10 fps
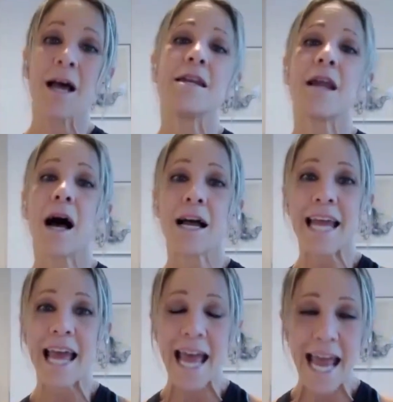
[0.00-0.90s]
not
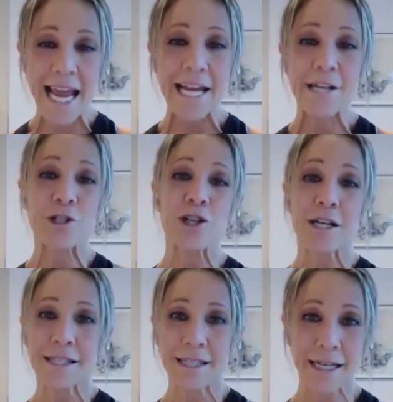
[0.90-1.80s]
aged
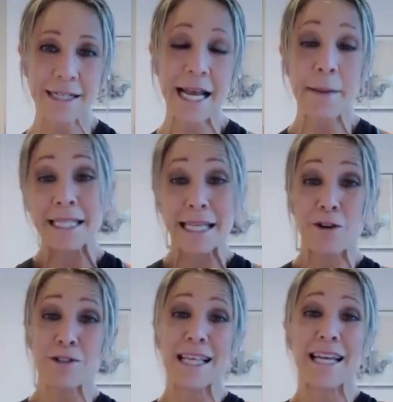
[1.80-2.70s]
stem
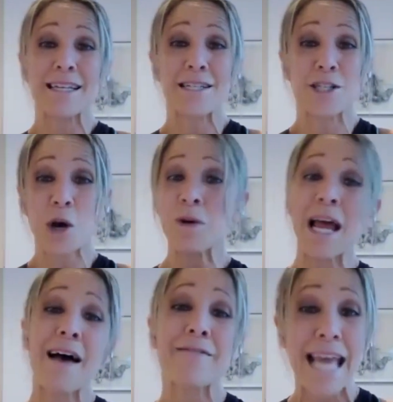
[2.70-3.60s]
cells that don't
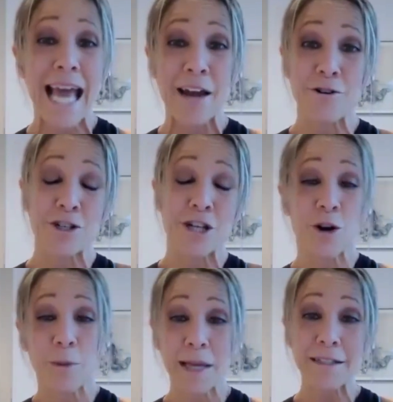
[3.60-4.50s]
have the energy or
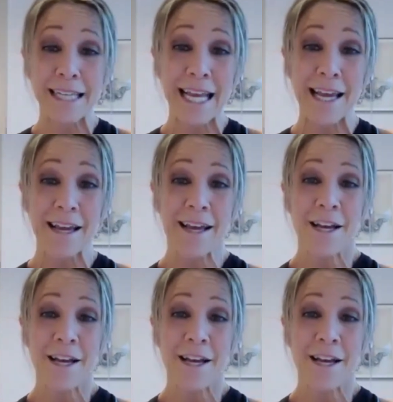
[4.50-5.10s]
ability